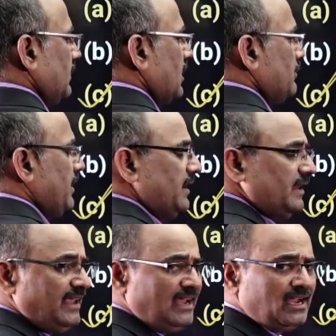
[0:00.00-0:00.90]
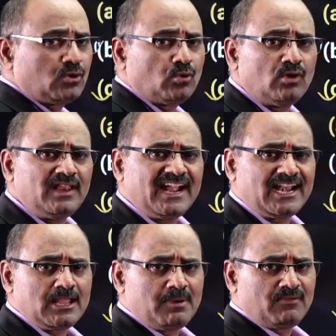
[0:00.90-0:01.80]
are maintaining cooling
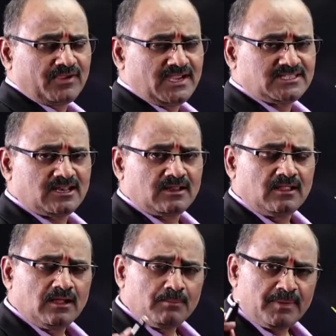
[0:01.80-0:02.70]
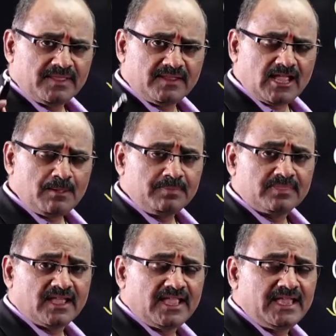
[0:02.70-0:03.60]
and humidification by the time
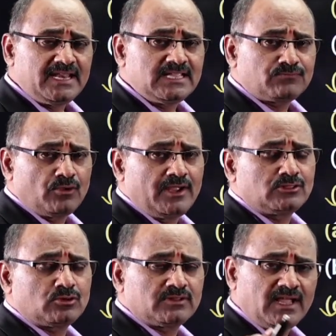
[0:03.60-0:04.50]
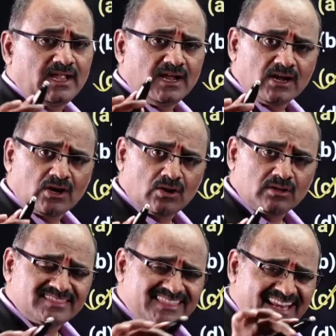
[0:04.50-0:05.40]
the air is flowing through the
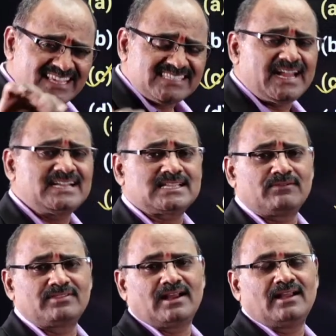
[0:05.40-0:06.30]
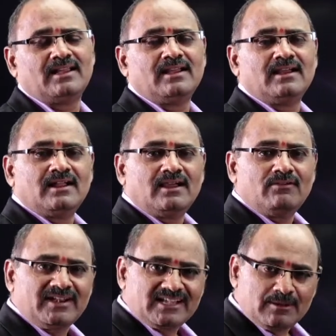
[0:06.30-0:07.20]
three sides of the
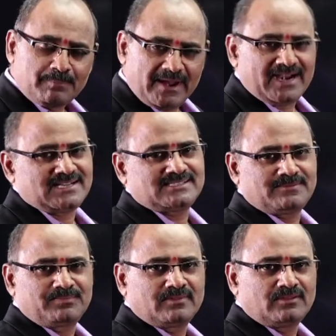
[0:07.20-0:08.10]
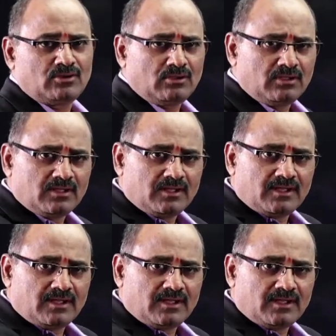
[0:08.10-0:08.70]
wetted pads. You know,